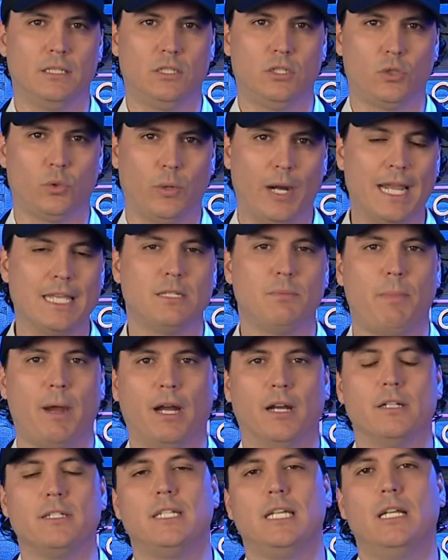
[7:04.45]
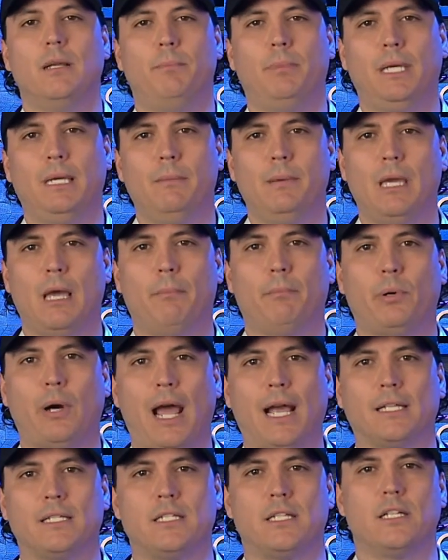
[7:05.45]
transparency to PBM
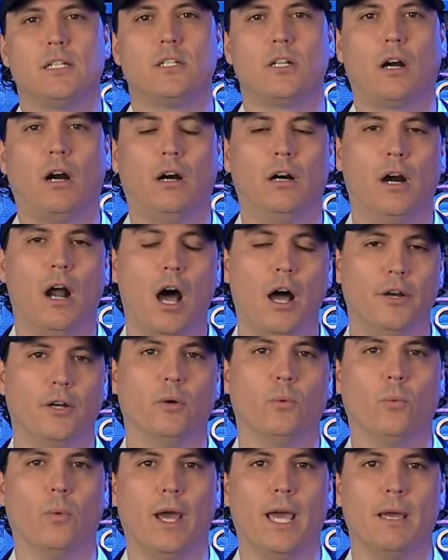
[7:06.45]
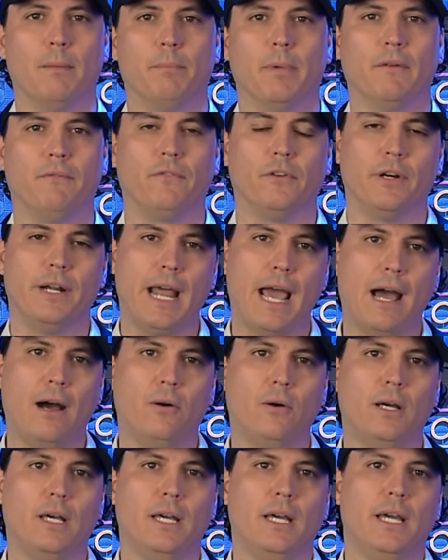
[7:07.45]
practices are underway, but for
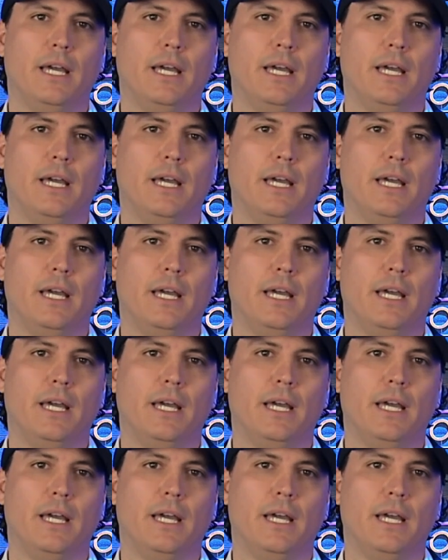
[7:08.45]
now,